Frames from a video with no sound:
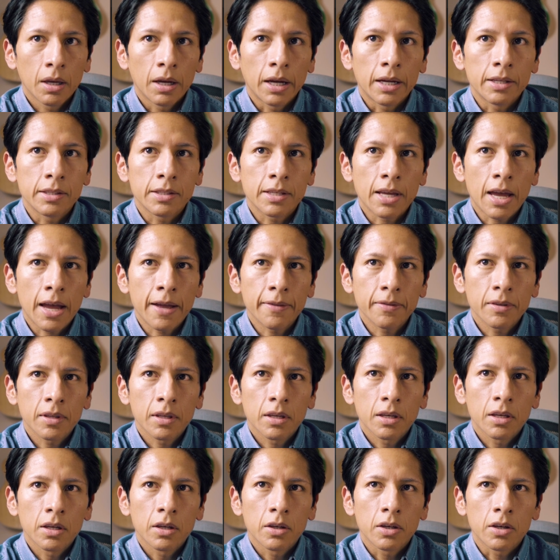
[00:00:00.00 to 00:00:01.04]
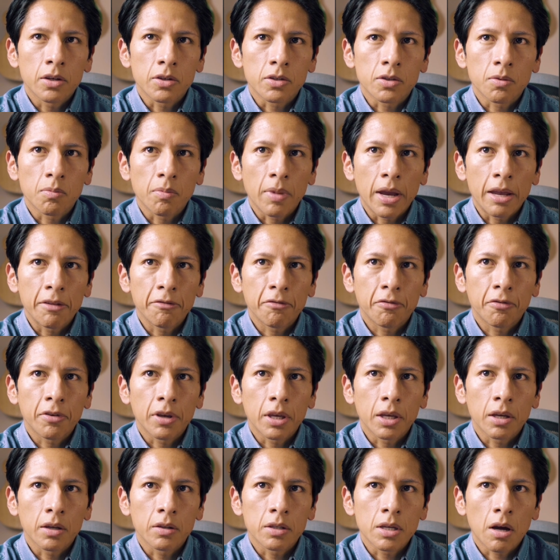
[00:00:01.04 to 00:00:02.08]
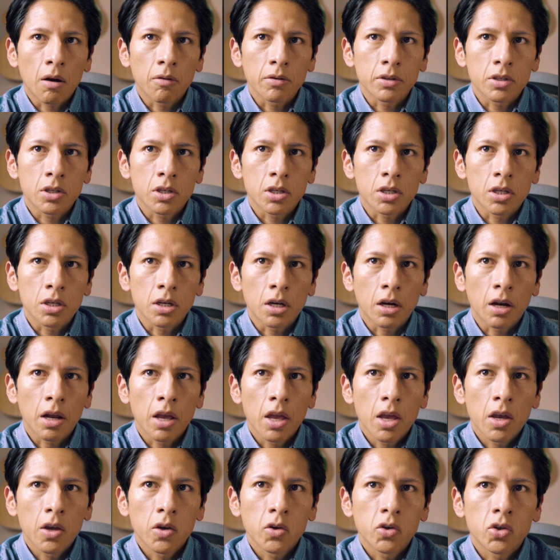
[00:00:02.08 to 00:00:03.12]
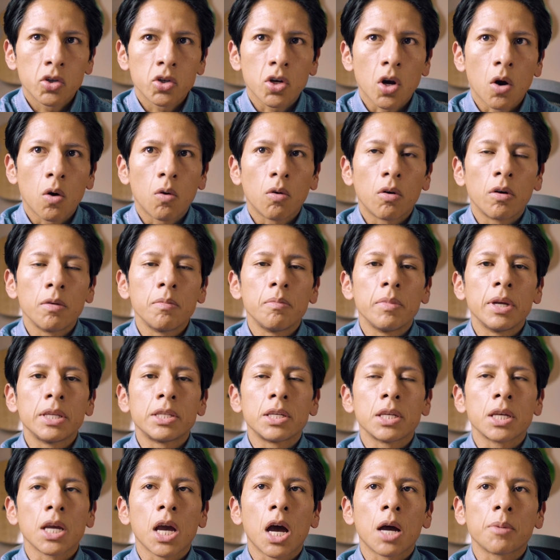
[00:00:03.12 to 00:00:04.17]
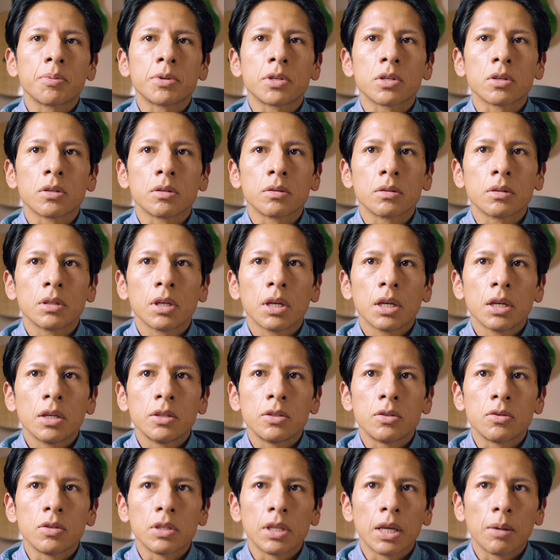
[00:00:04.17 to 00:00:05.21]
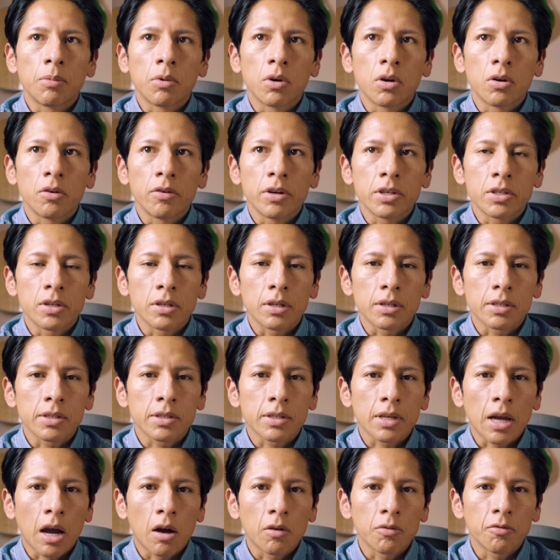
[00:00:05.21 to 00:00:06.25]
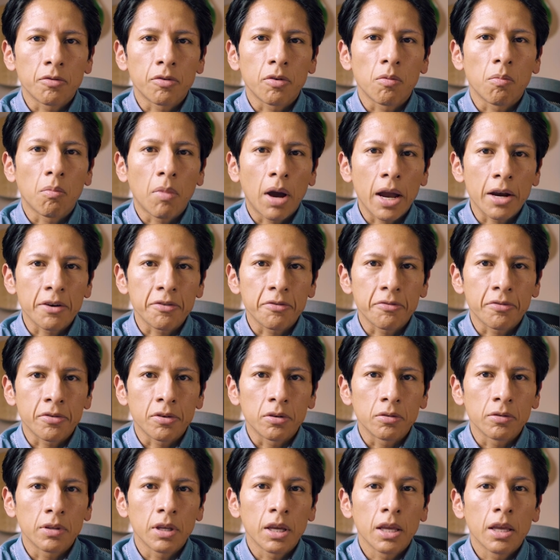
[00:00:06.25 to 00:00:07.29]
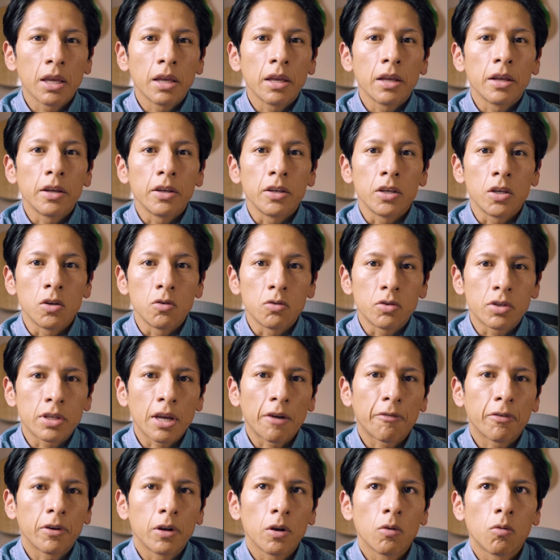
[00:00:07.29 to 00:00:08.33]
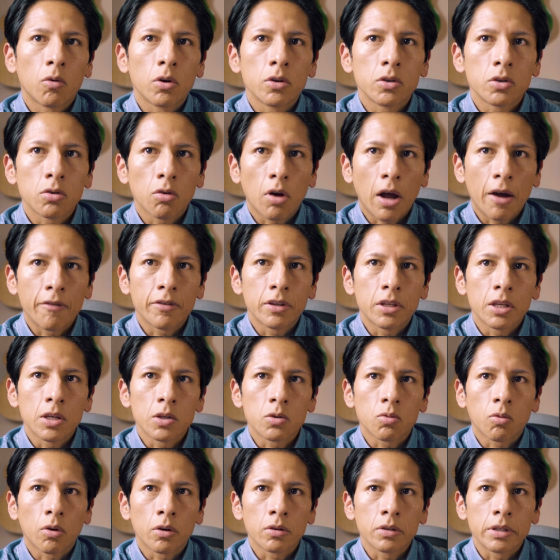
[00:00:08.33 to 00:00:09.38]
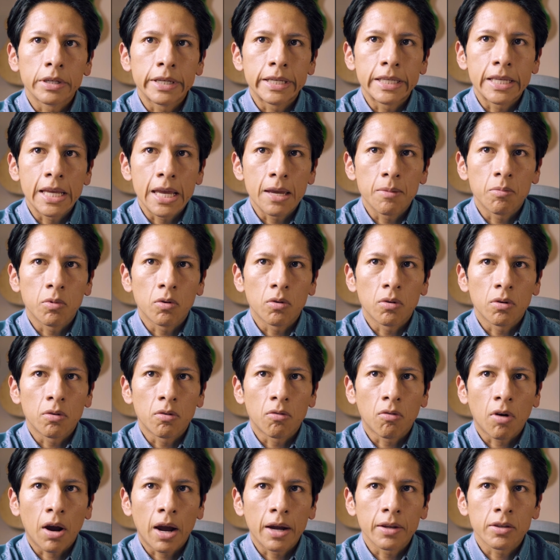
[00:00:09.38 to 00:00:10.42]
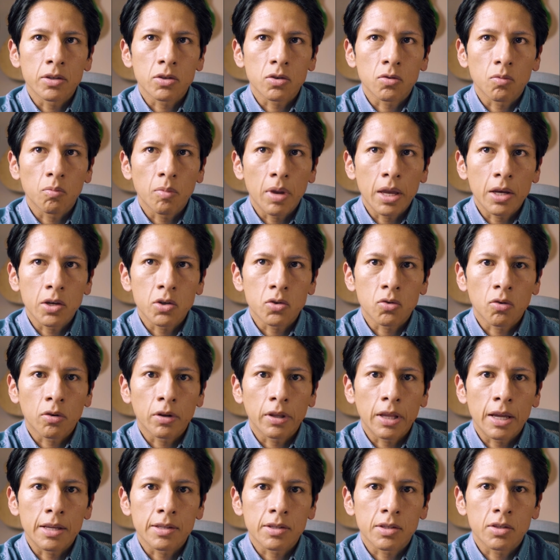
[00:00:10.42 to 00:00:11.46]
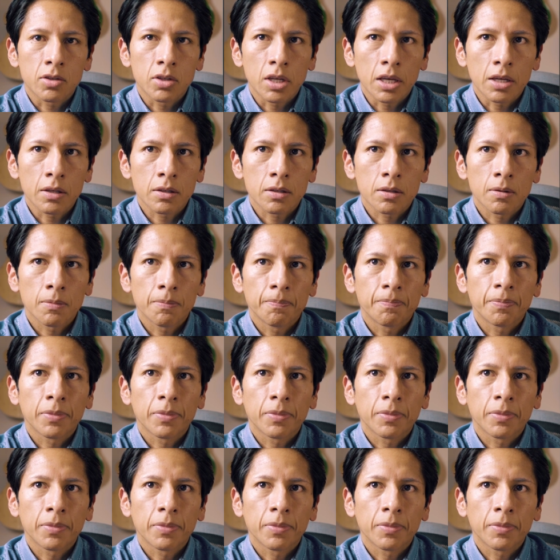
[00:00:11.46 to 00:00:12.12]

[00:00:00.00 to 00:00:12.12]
And then here's the main thing down here, show emitting option to enable original sound from microphone. You definitely want to have this one enabled, right? So make sure that's ticked.